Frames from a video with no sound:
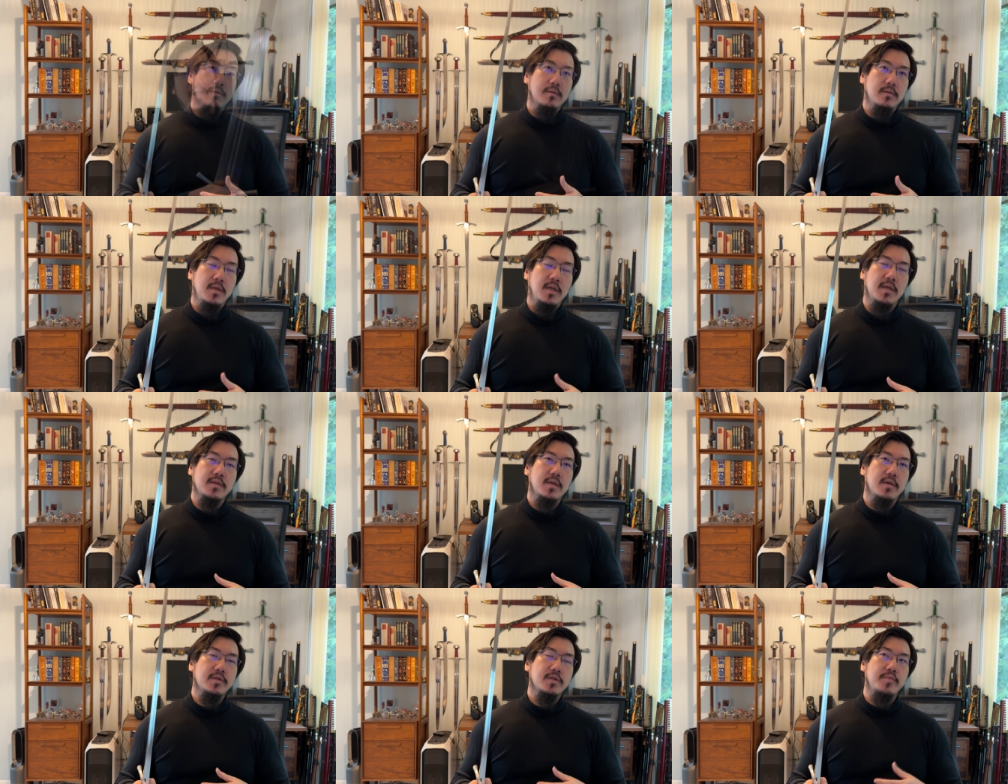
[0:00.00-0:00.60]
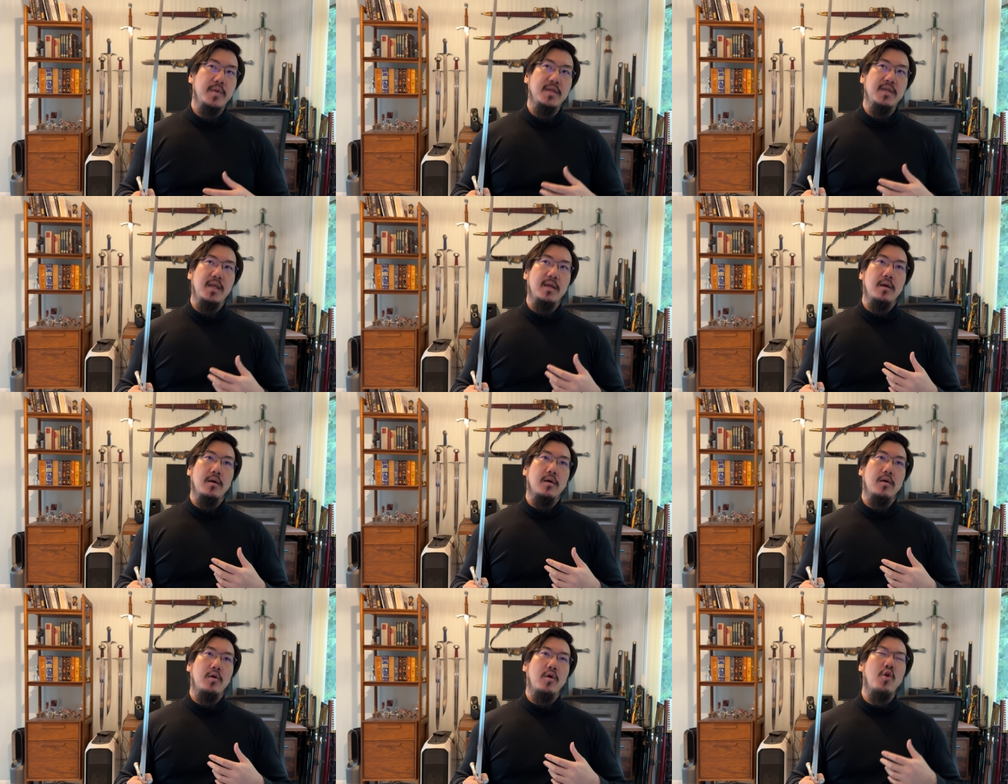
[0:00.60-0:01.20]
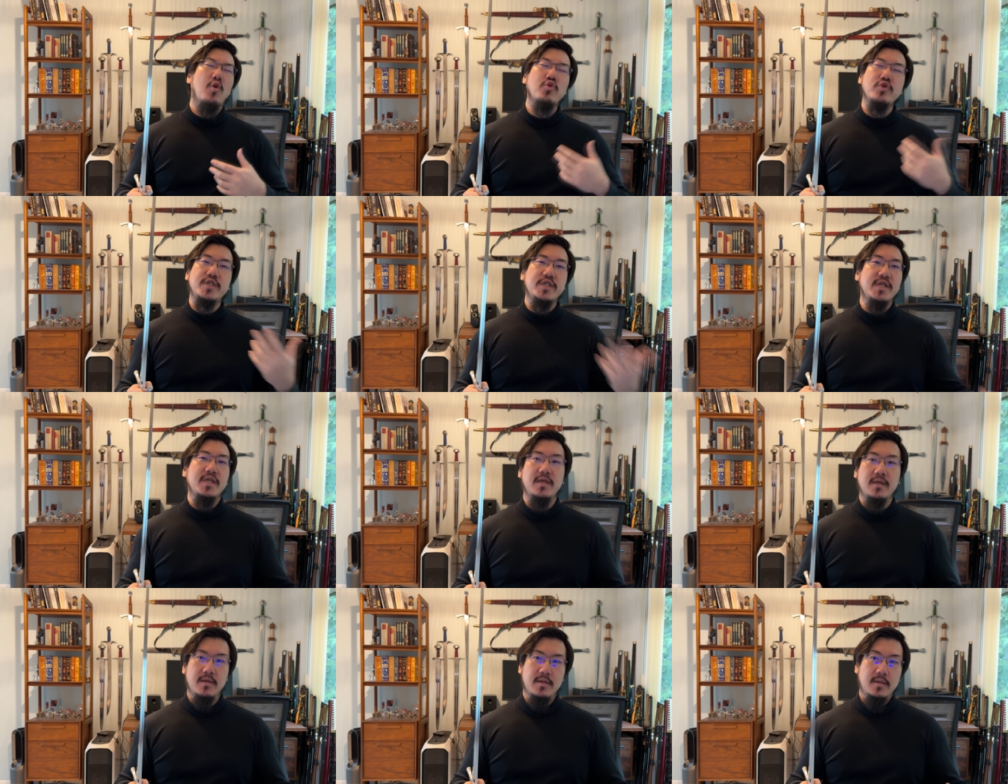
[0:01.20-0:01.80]
He has also been the
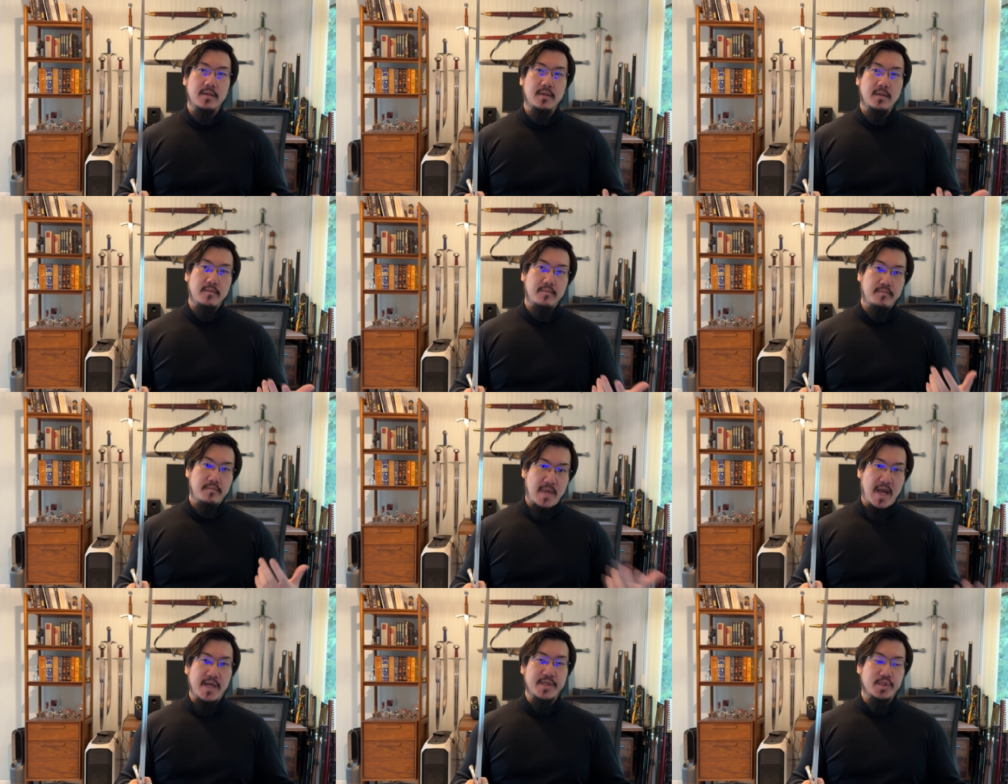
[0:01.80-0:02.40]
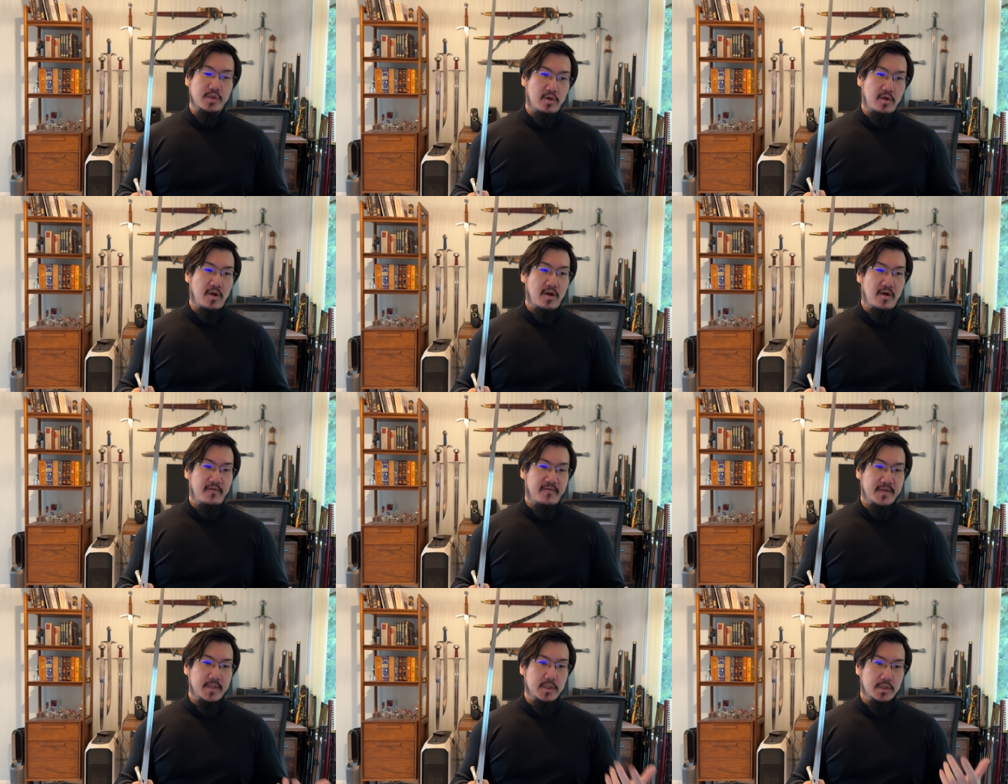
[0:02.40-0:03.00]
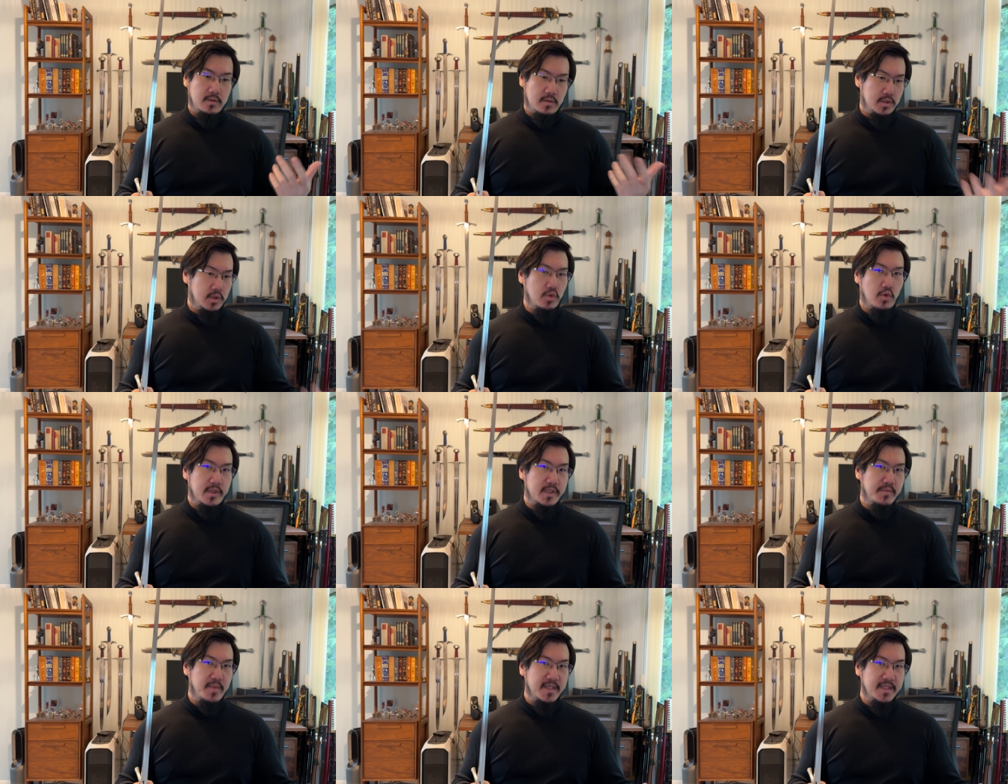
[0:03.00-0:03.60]
OG master of
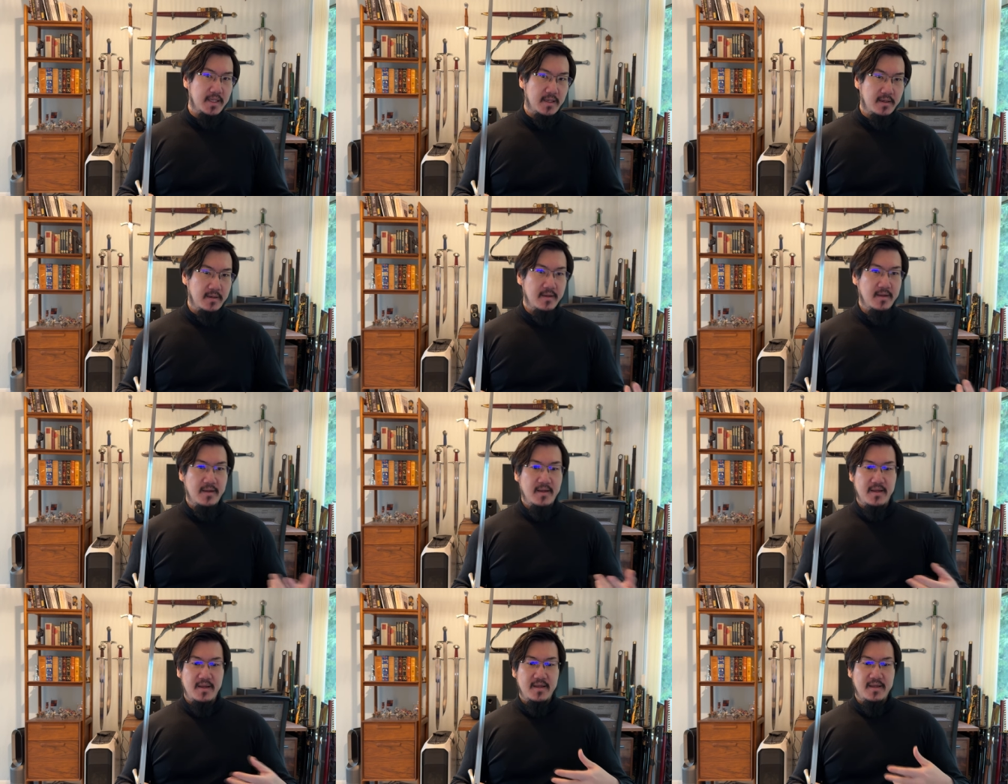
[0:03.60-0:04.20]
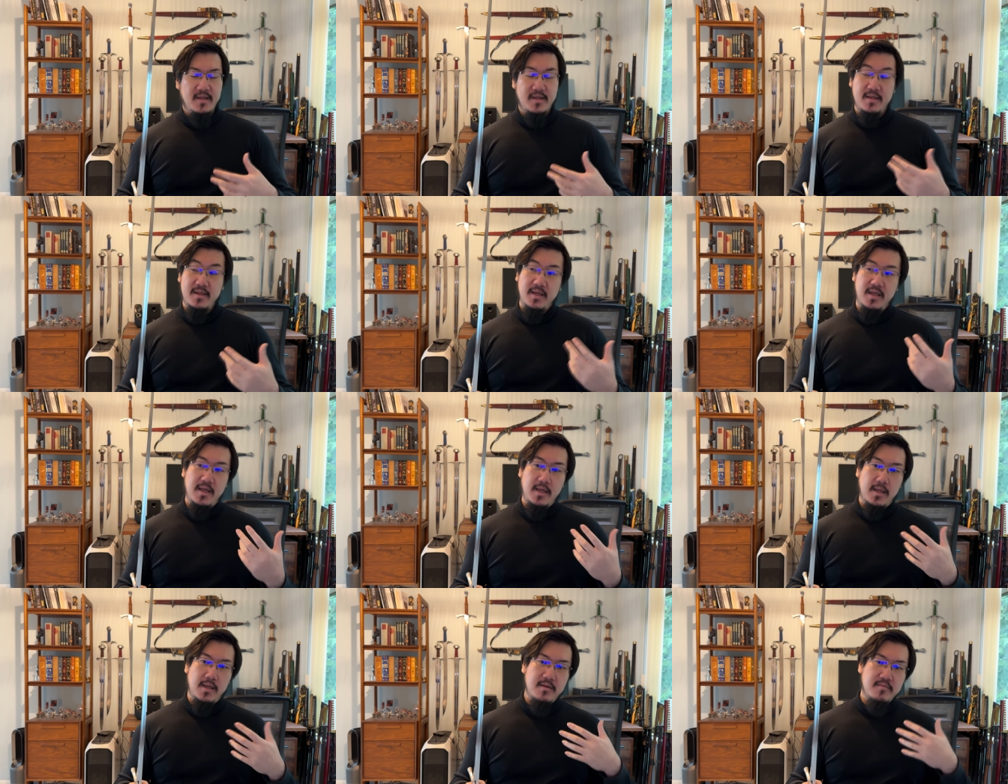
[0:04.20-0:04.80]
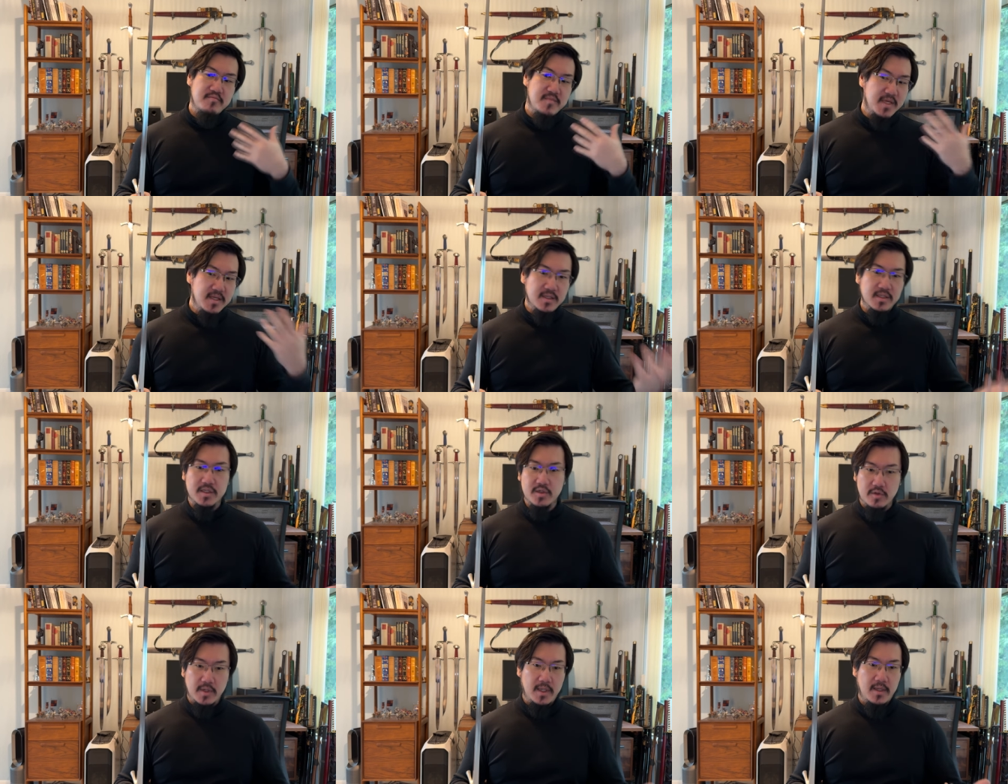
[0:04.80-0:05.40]
source missing in the
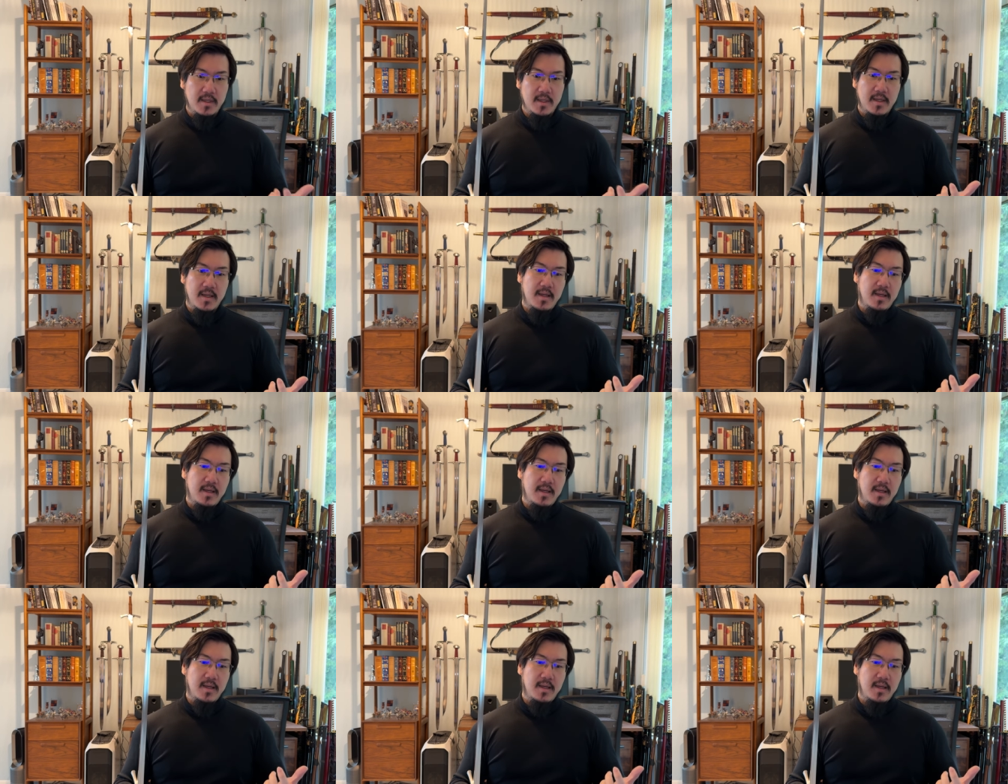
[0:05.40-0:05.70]
industry,